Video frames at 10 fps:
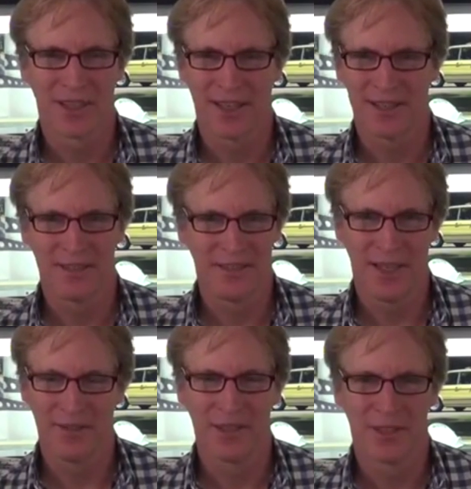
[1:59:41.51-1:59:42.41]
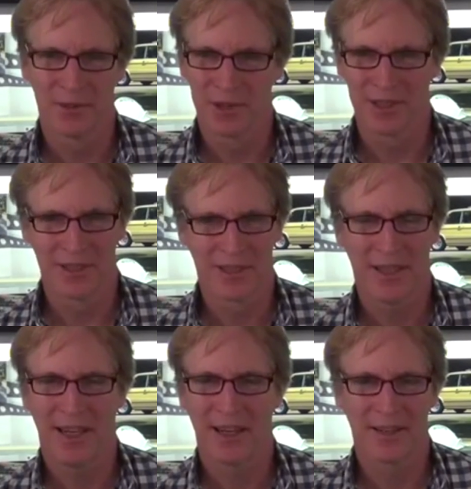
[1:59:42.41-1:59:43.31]
I had everything working, the
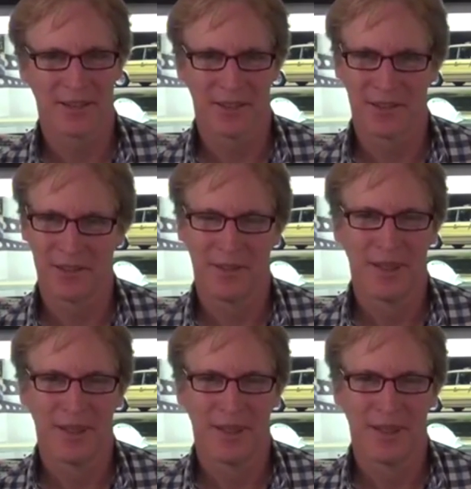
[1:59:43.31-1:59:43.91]
tack, all the